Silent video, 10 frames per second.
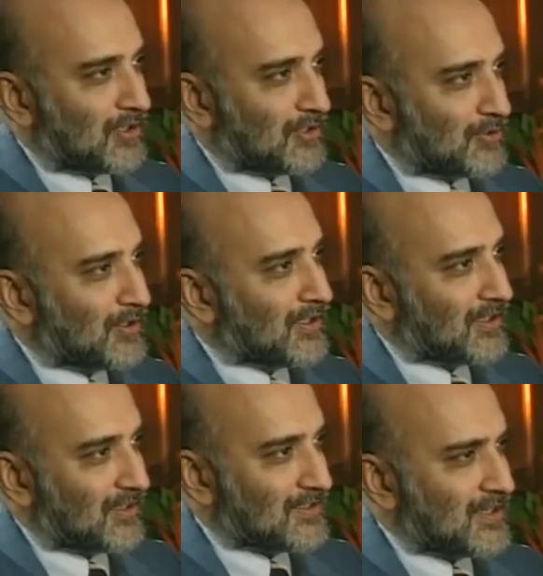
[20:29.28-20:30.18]
Ayodhya
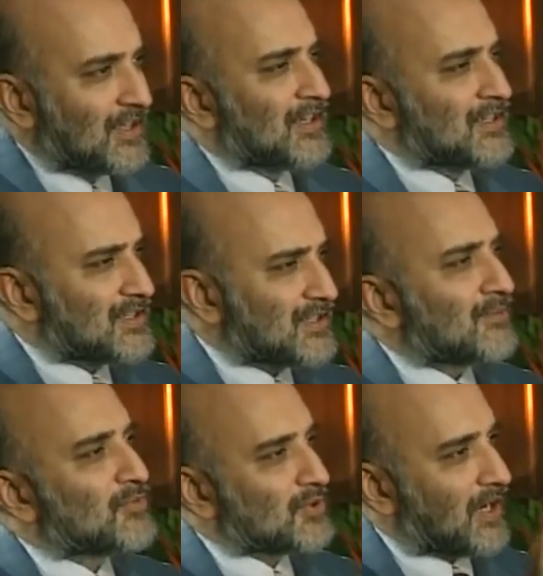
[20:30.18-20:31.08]
case,
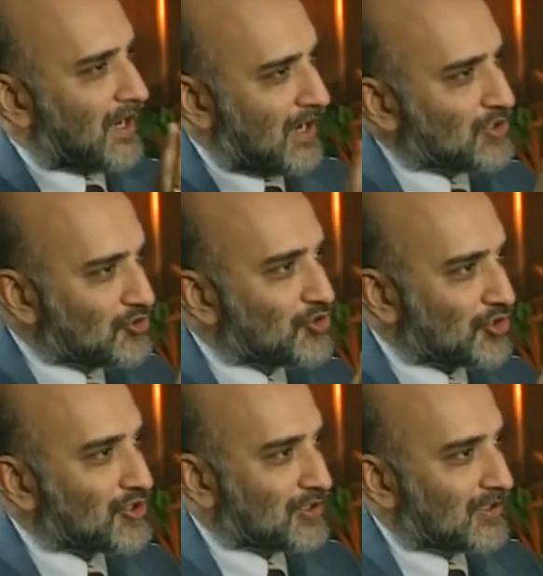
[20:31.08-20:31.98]
seem to
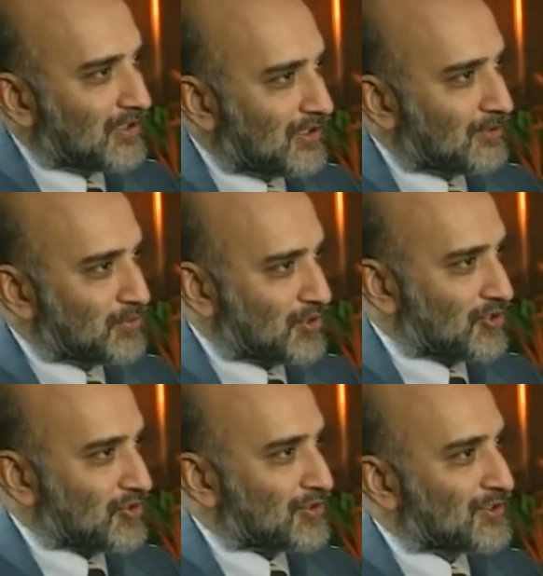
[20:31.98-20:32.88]
hedge a
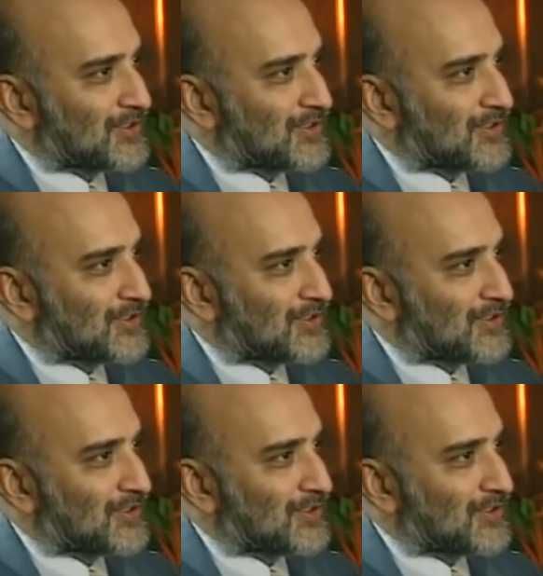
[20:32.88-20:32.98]
position.